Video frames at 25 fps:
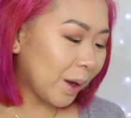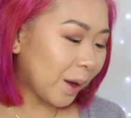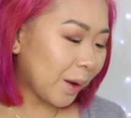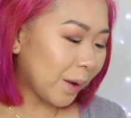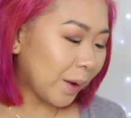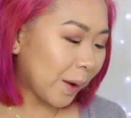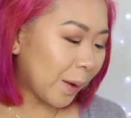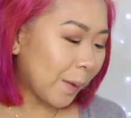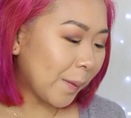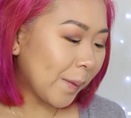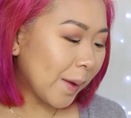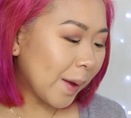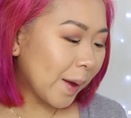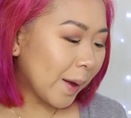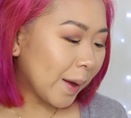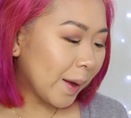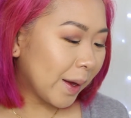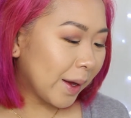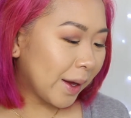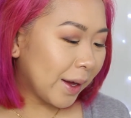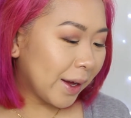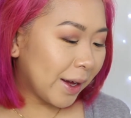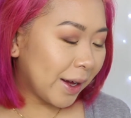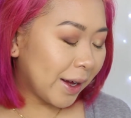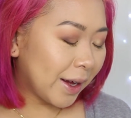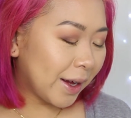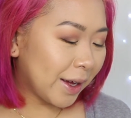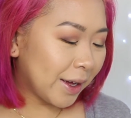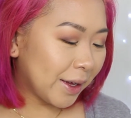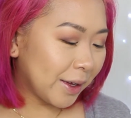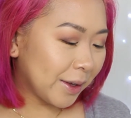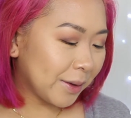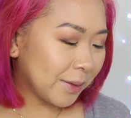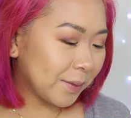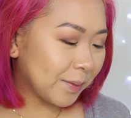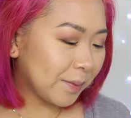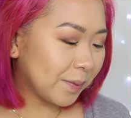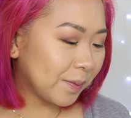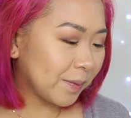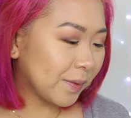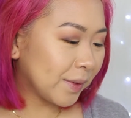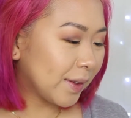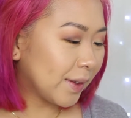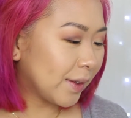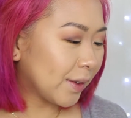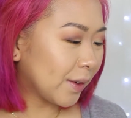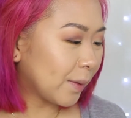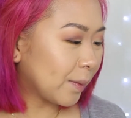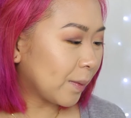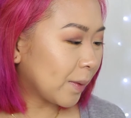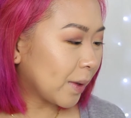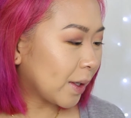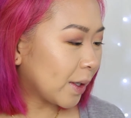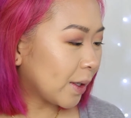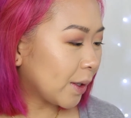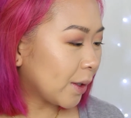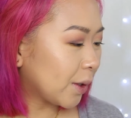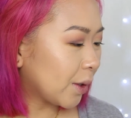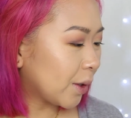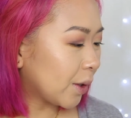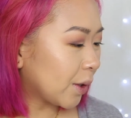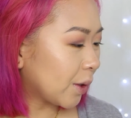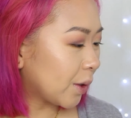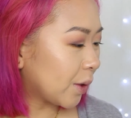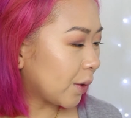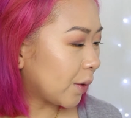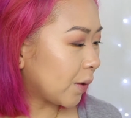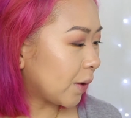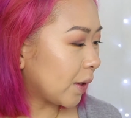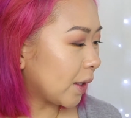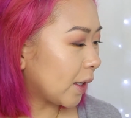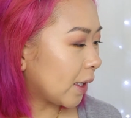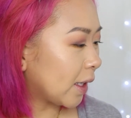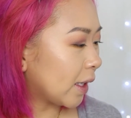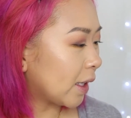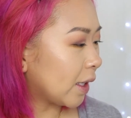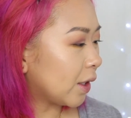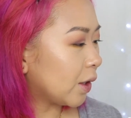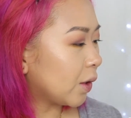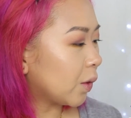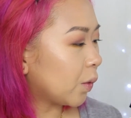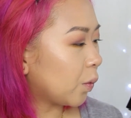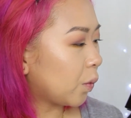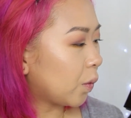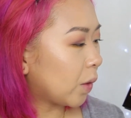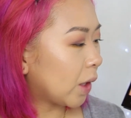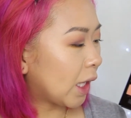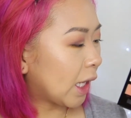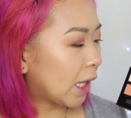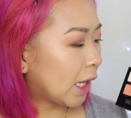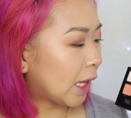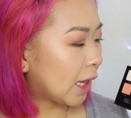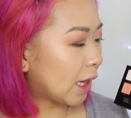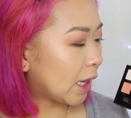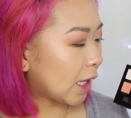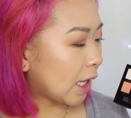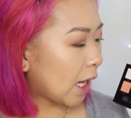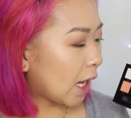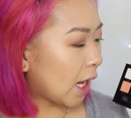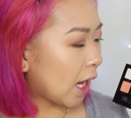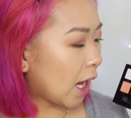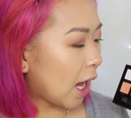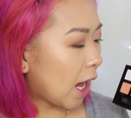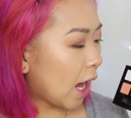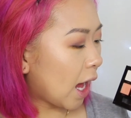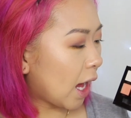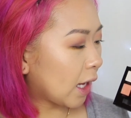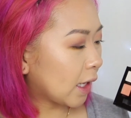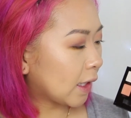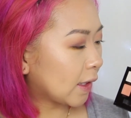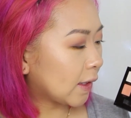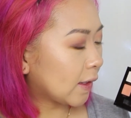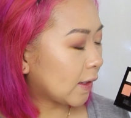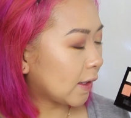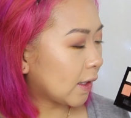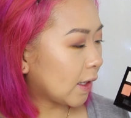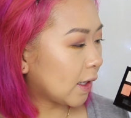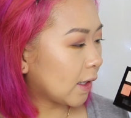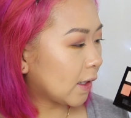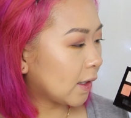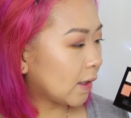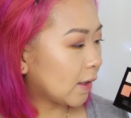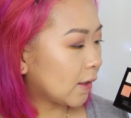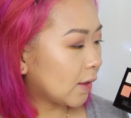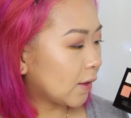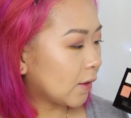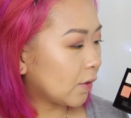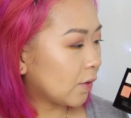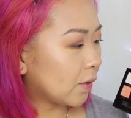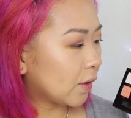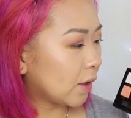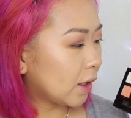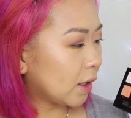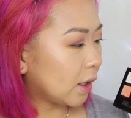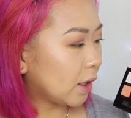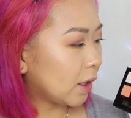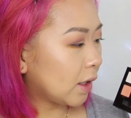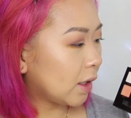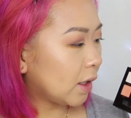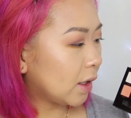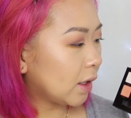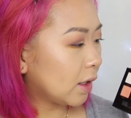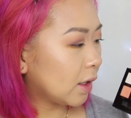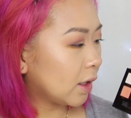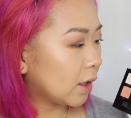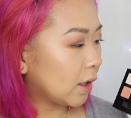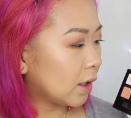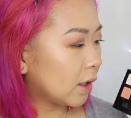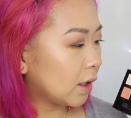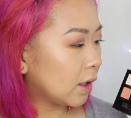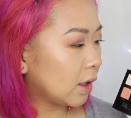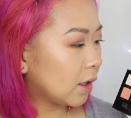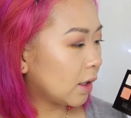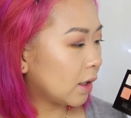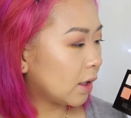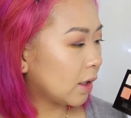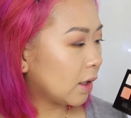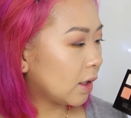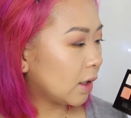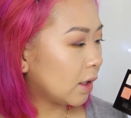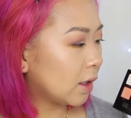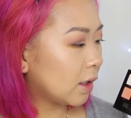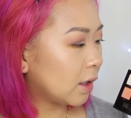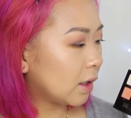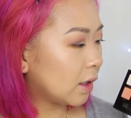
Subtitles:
Okay, so I'm gonna go in with Access right here.